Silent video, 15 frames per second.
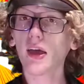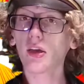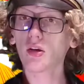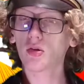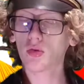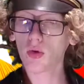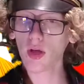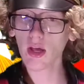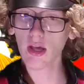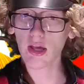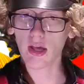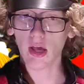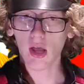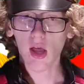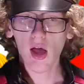
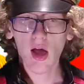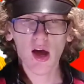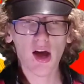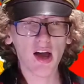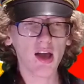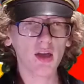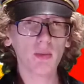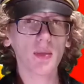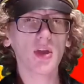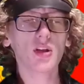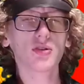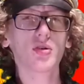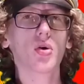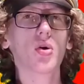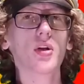agree. I am here
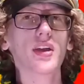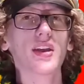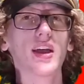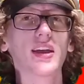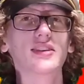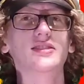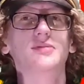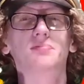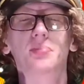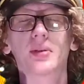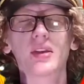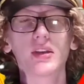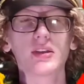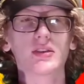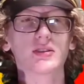to organize
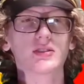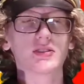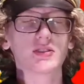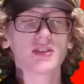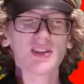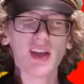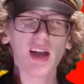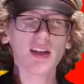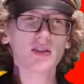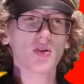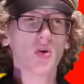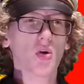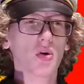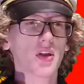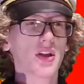peace, not to
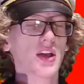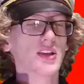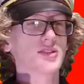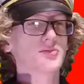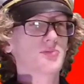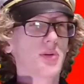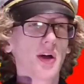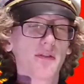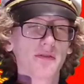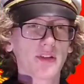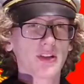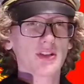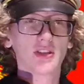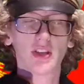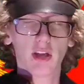organize
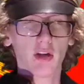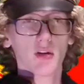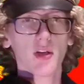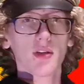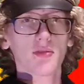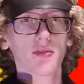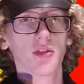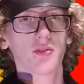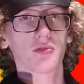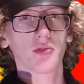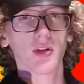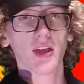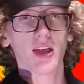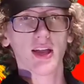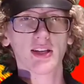profiteering for the
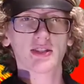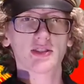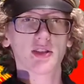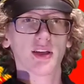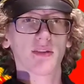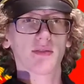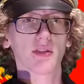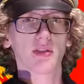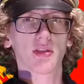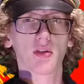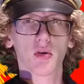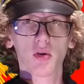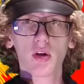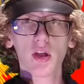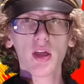Free Exclave
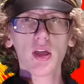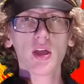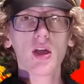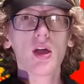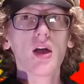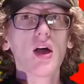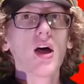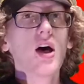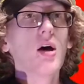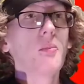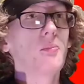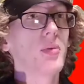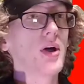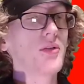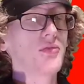Authority.
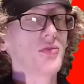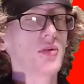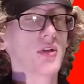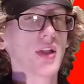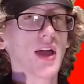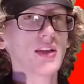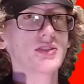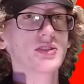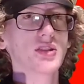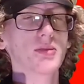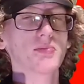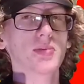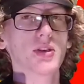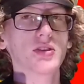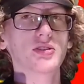But for
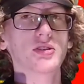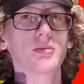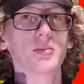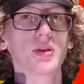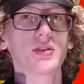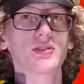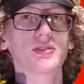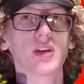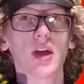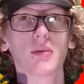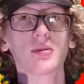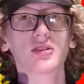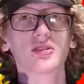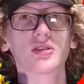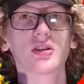lasting peace to be
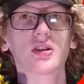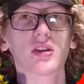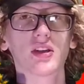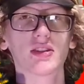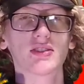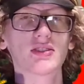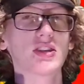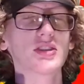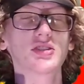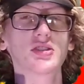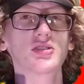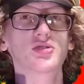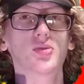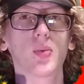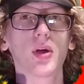established,
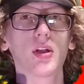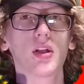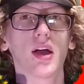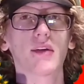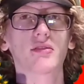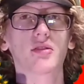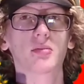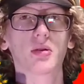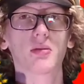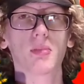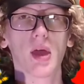concessions will have to be